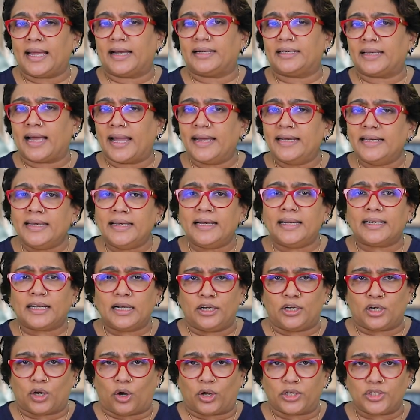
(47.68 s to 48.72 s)
they are tiny
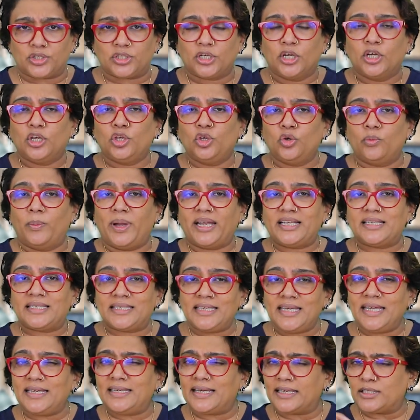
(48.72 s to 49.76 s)
little dots. You might
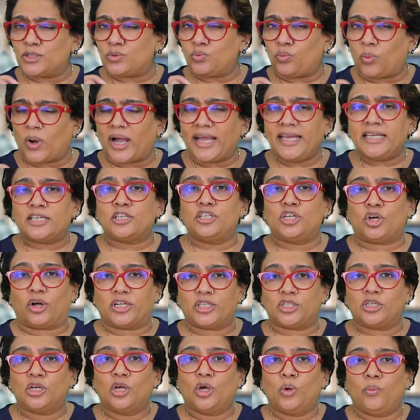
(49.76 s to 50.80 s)
see it as white
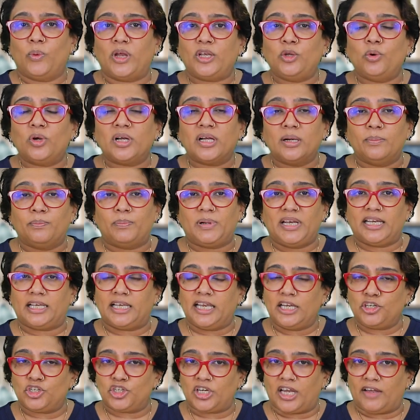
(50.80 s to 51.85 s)
dots when you
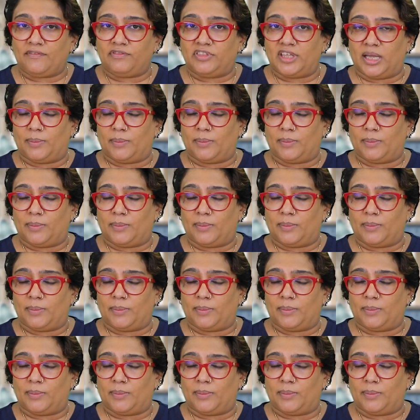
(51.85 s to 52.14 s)
completely shave